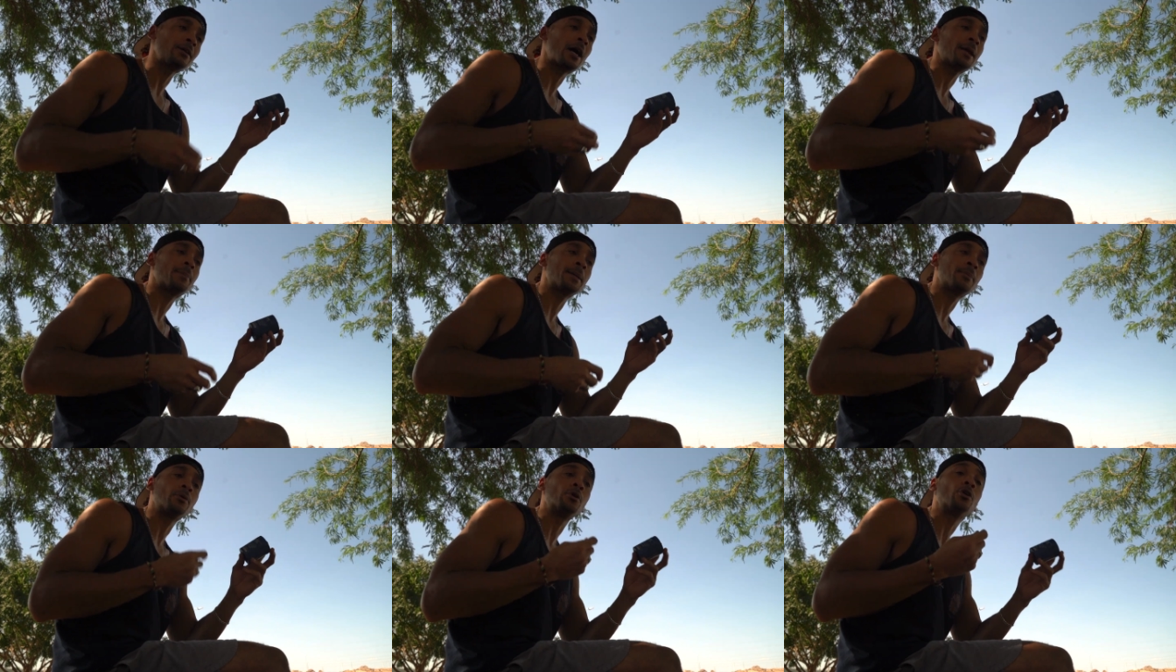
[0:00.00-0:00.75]
a lot of
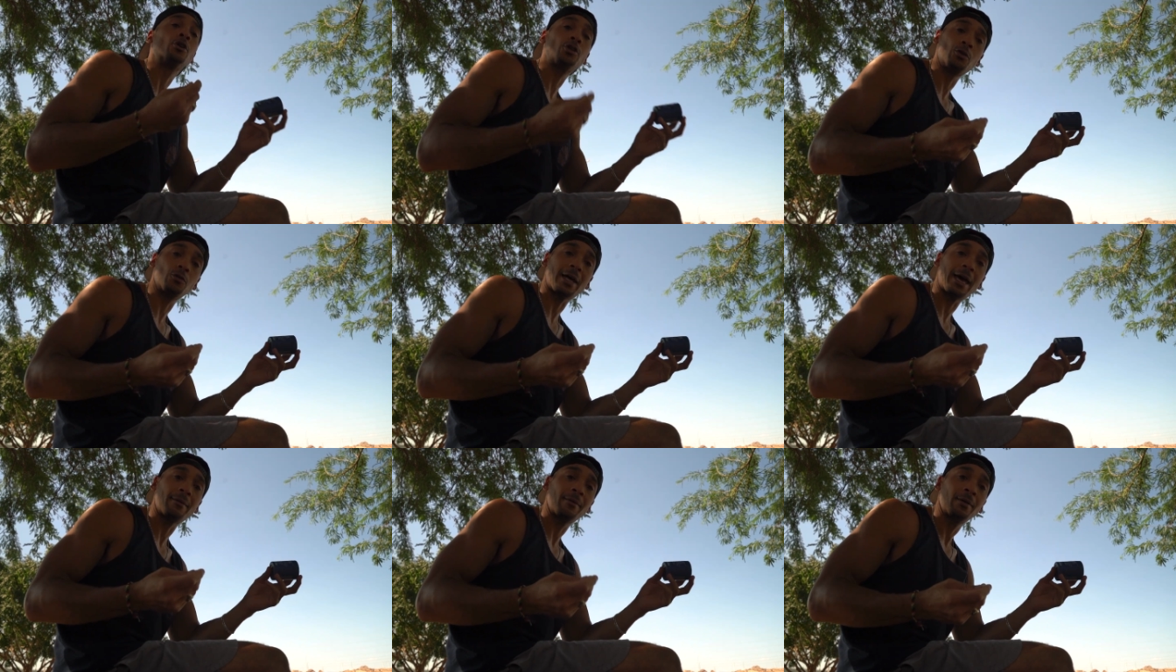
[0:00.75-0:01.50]
people do
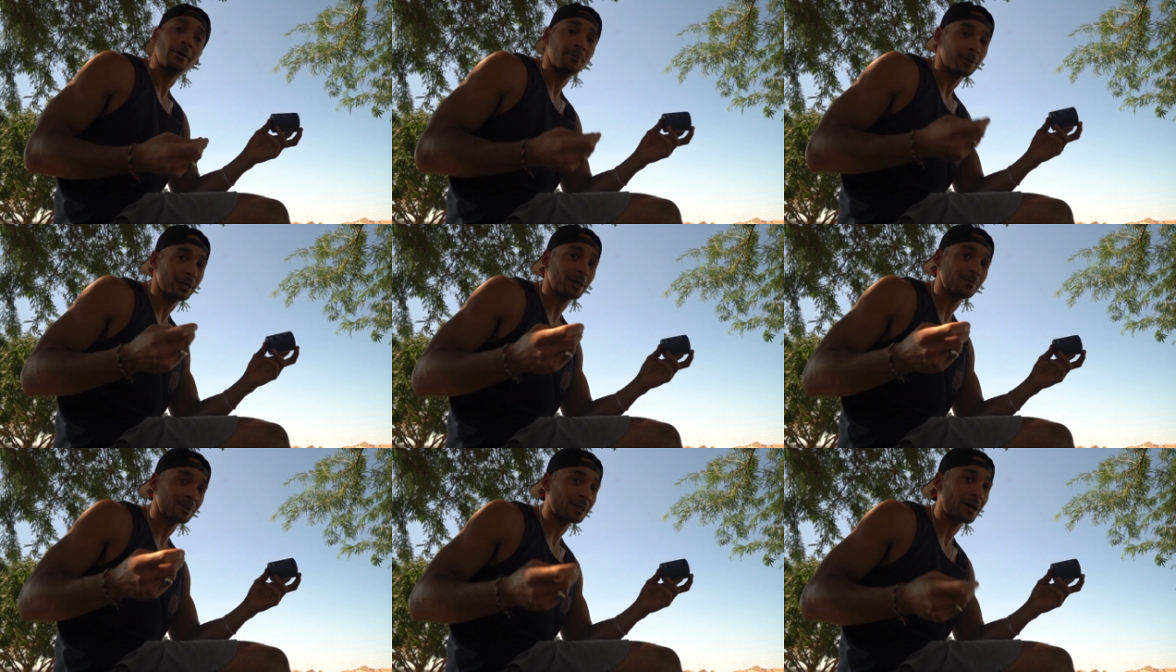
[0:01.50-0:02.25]
that
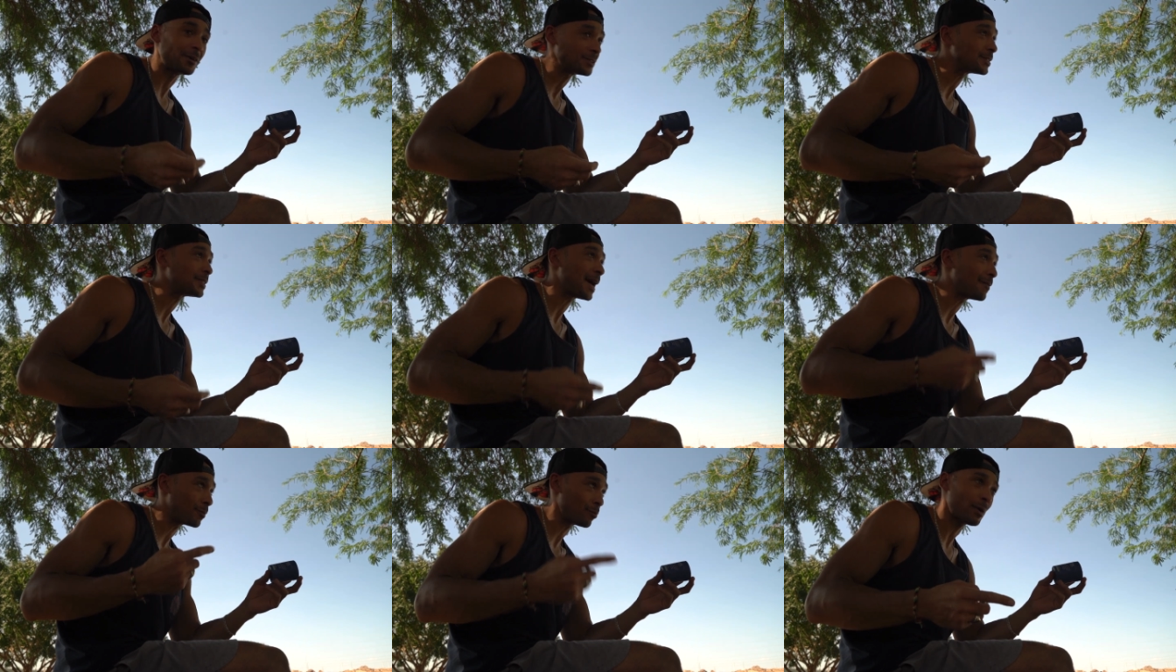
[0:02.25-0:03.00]
because McDonald's does
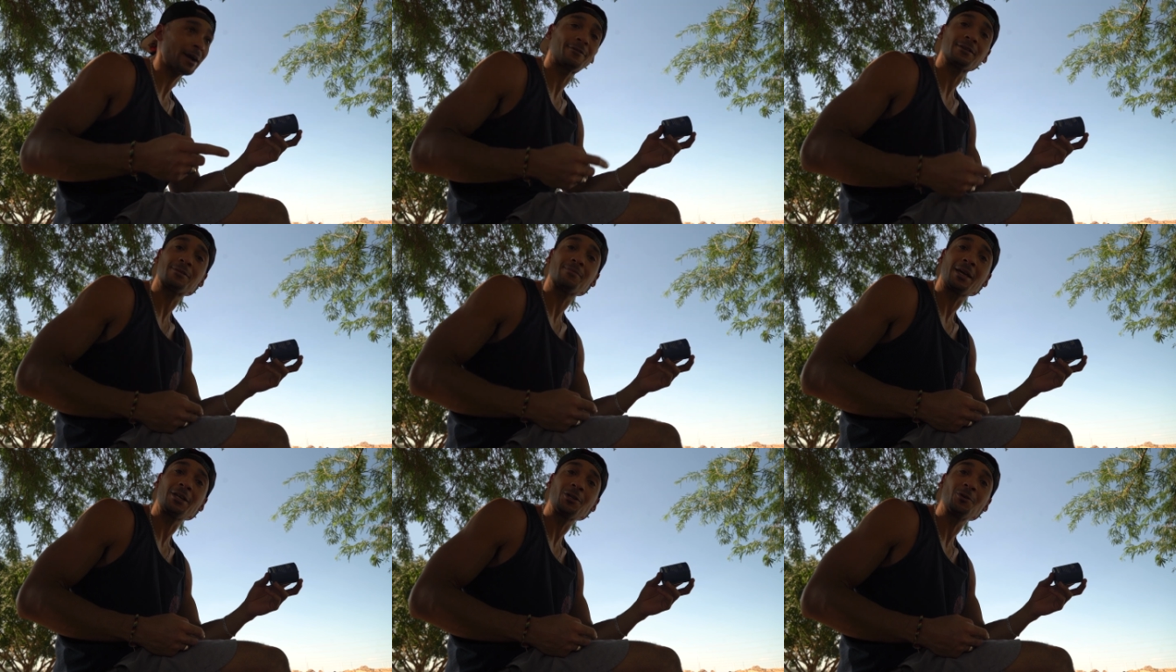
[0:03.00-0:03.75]
have a breakfast
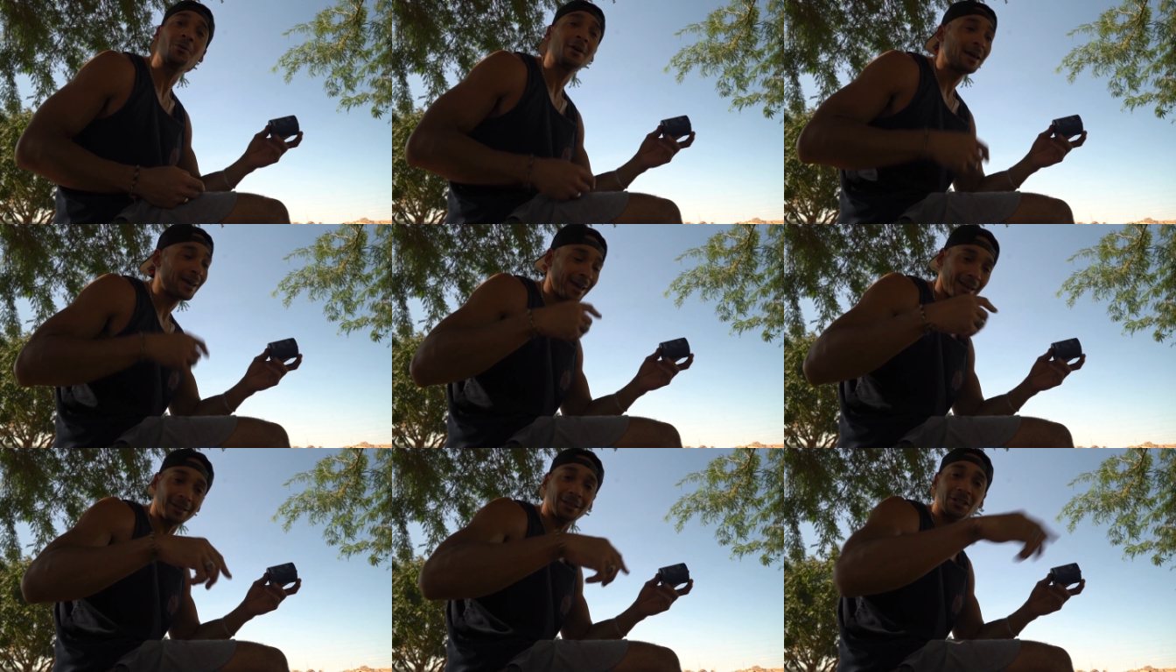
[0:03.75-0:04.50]
menu
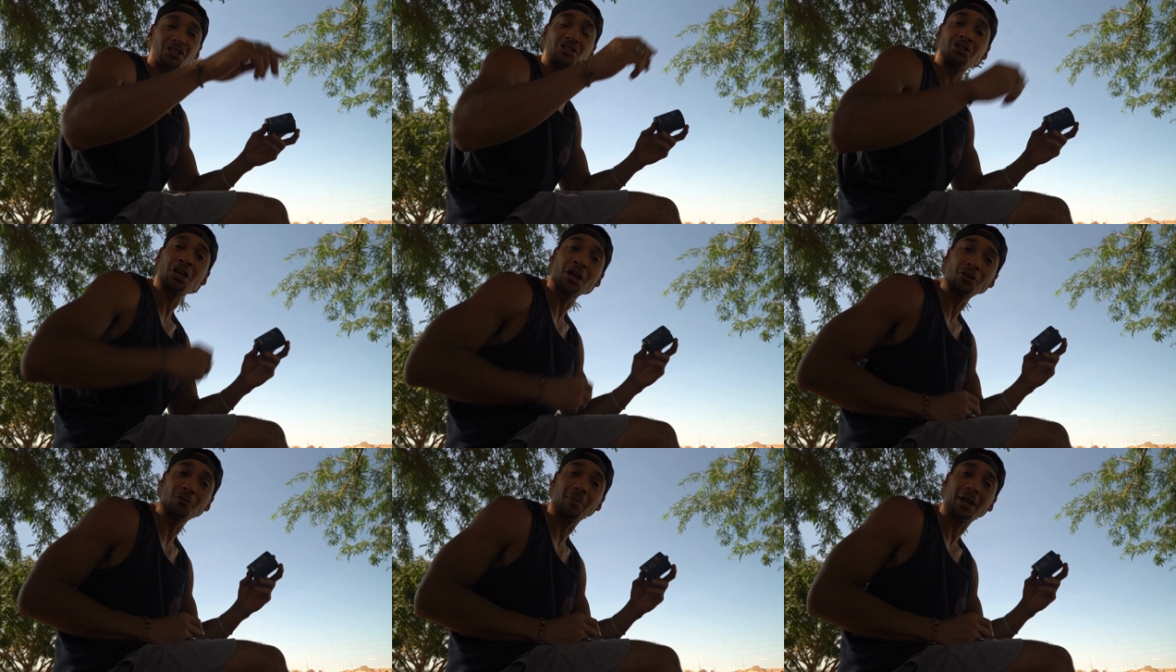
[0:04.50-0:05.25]
and lunch and
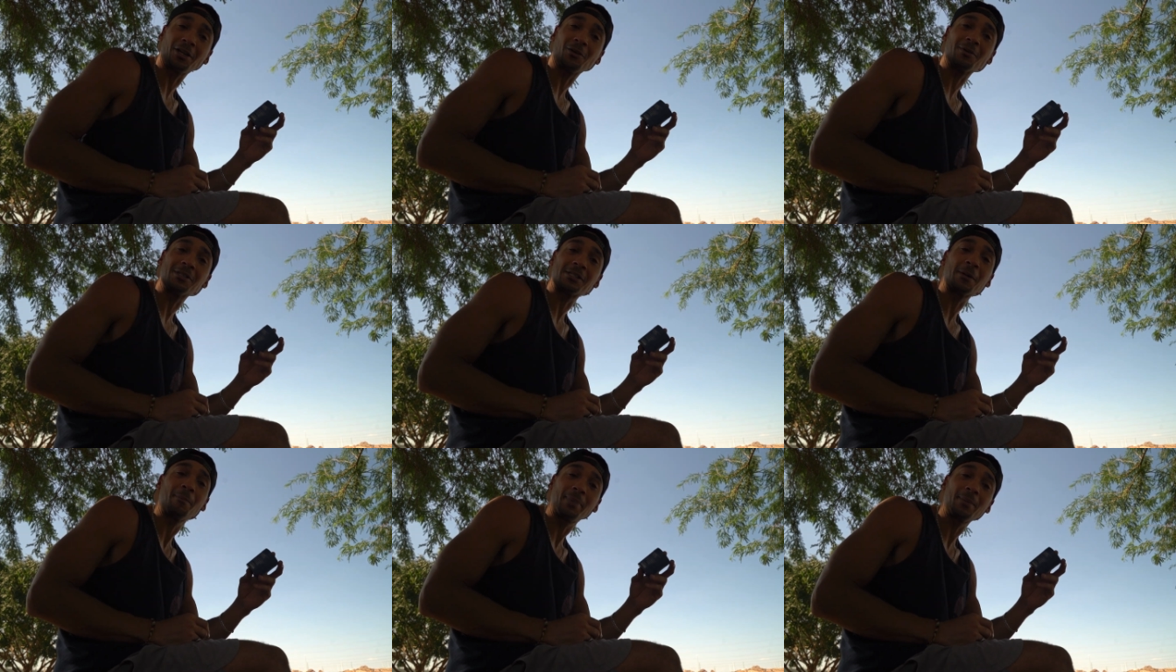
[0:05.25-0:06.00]
dinner menu, and
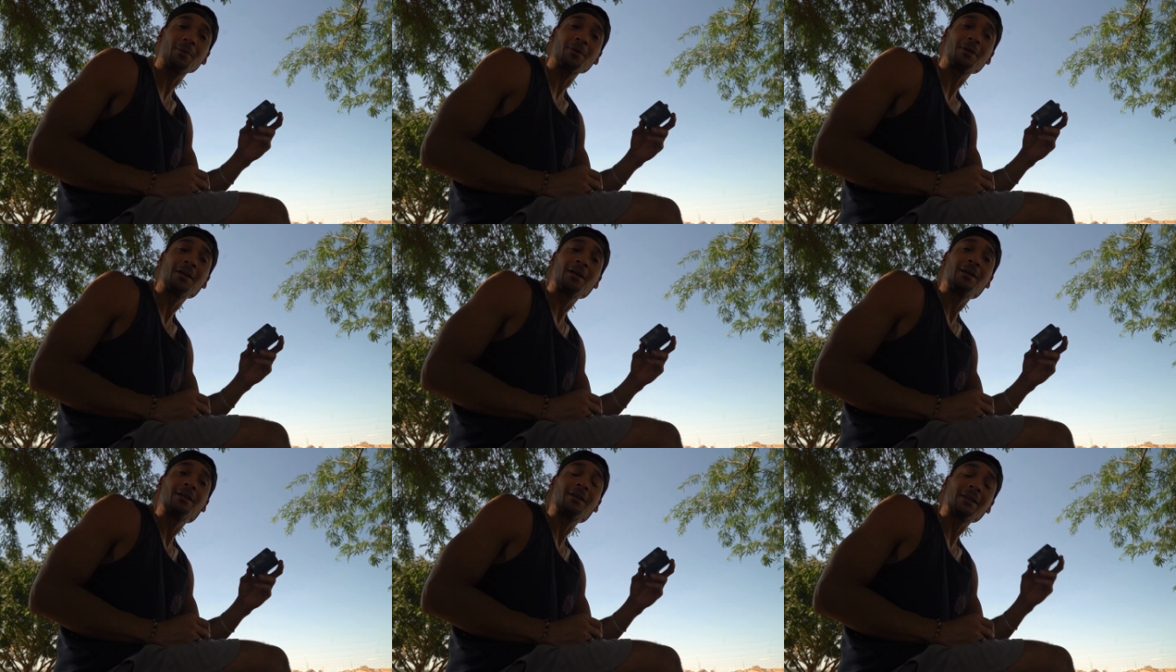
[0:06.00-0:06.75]
some people
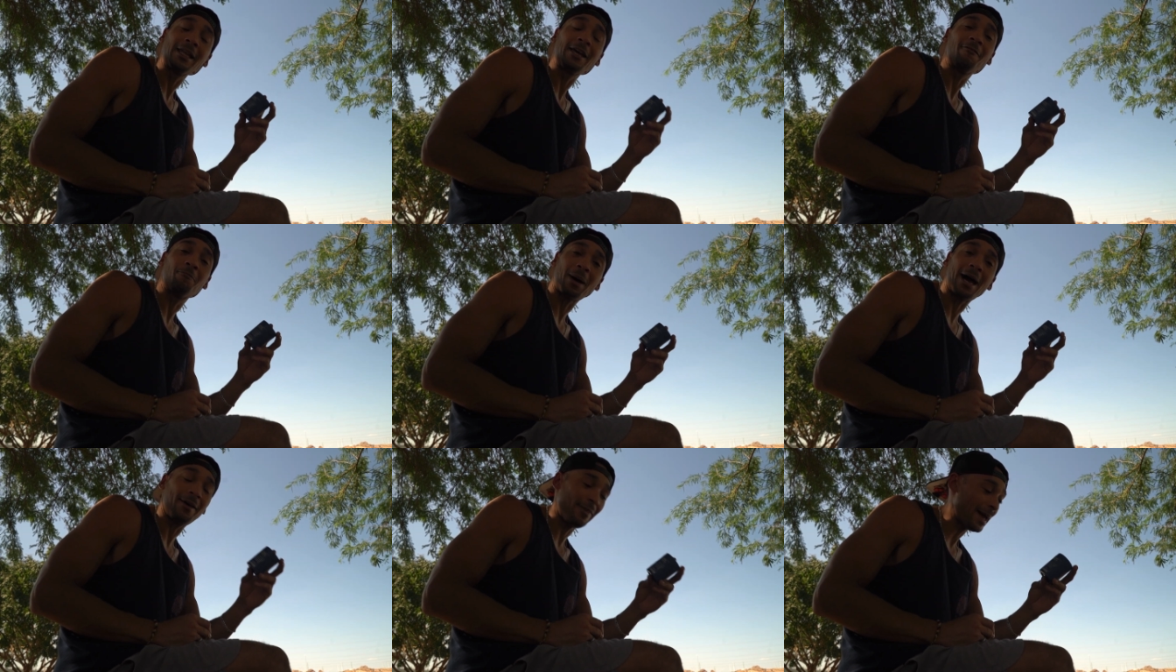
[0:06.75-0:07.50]
live
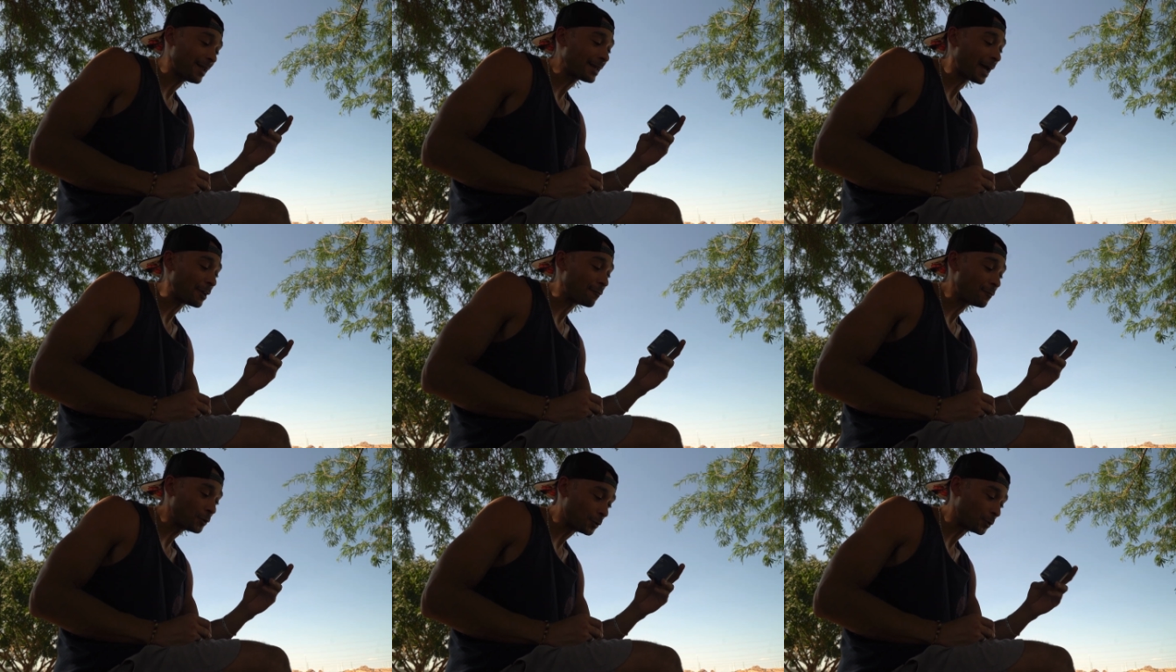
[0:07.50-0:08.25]
by that kind of
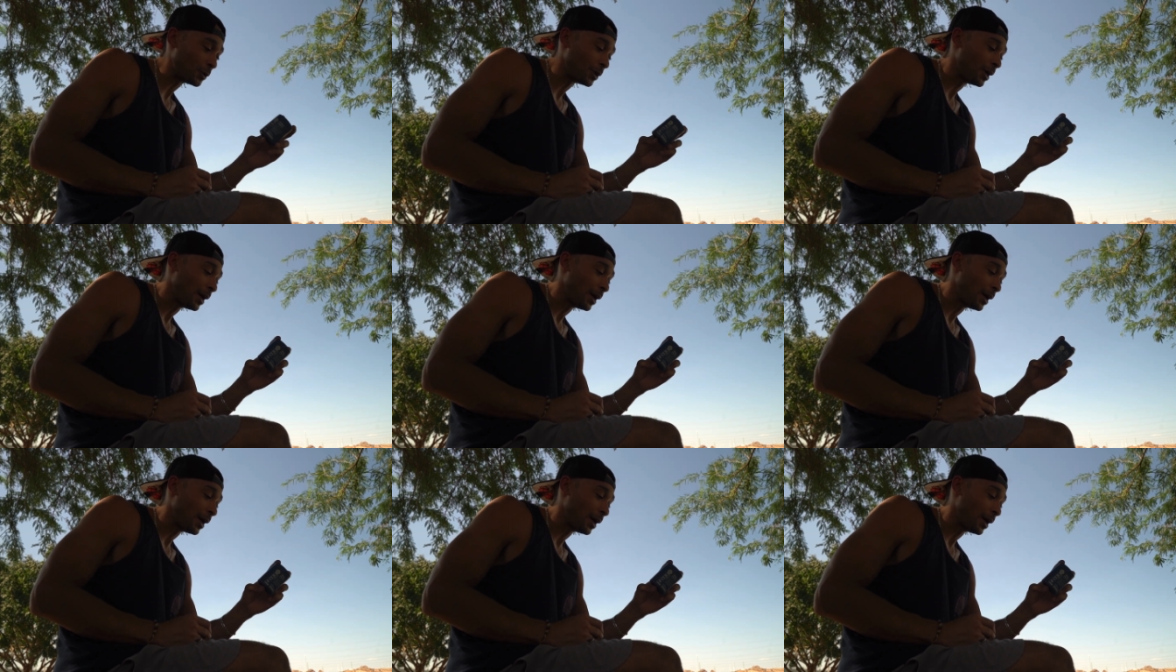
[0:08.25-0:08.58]
food.